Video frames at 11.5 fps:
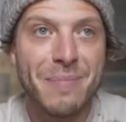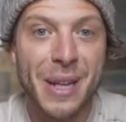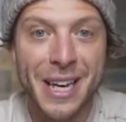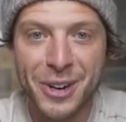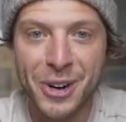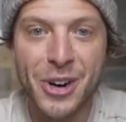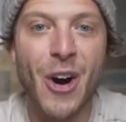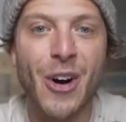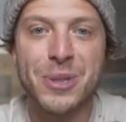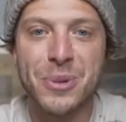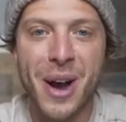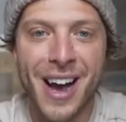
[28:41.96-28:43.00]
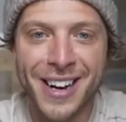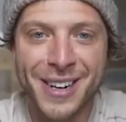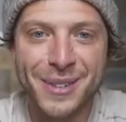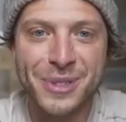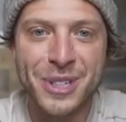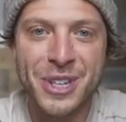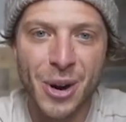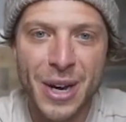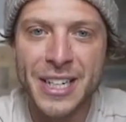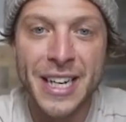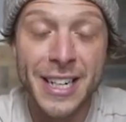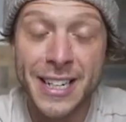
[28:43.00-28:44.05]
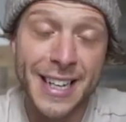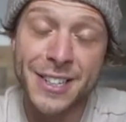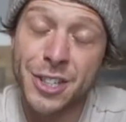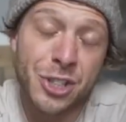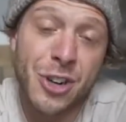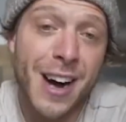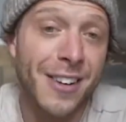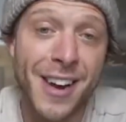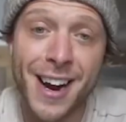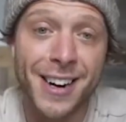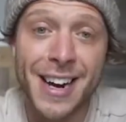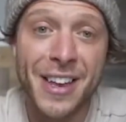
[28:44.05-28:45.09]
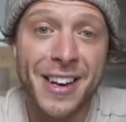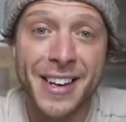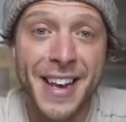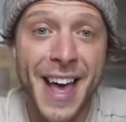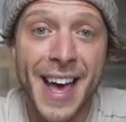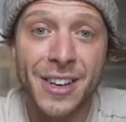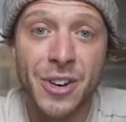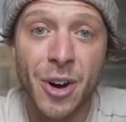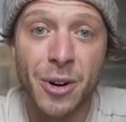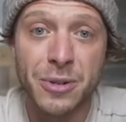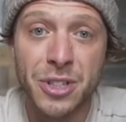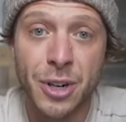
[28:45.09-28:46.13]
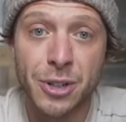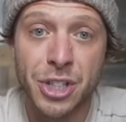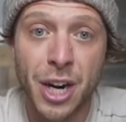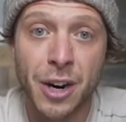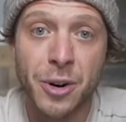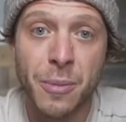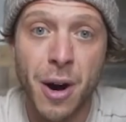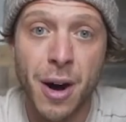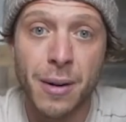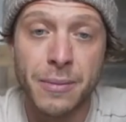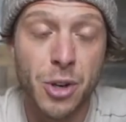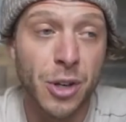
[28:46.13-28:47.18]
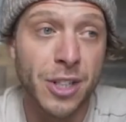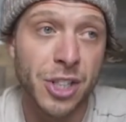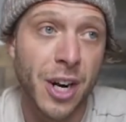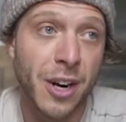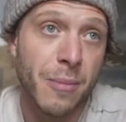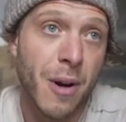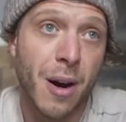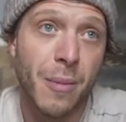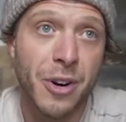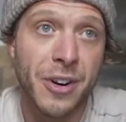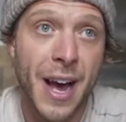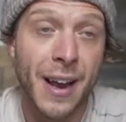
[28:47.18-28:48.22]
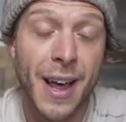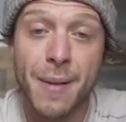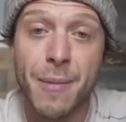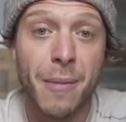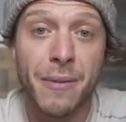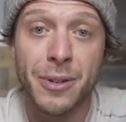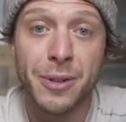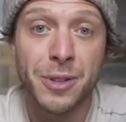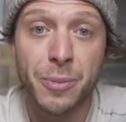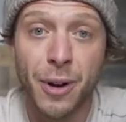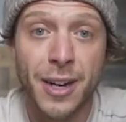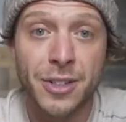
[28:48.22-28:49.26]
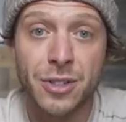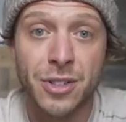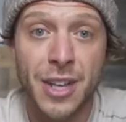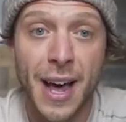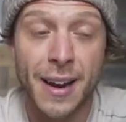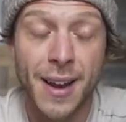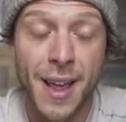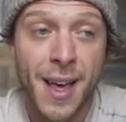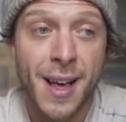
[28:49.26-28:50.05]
playing your cards right of you know it, it, it's, it's just trial and error at the end of the day you know mm-hmm. you know sharing your mom you could share your mom or your dad hey mom i'm feeling depressed or sad and